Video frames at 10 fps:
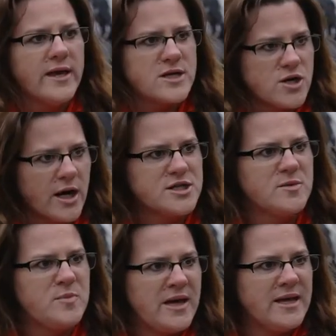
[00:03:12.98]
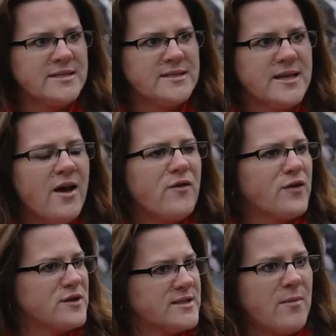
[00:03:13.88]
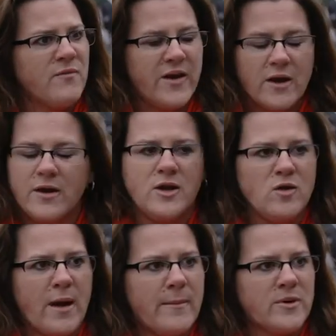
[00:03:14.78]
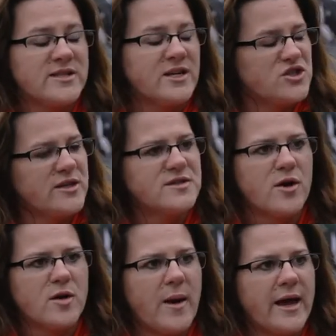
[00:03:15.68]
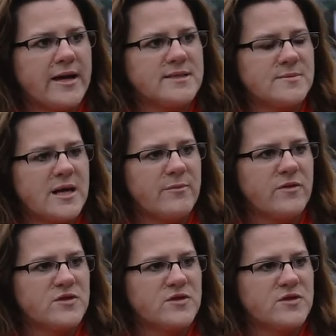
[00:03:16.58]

introduction piece for some very new members that just started back in September of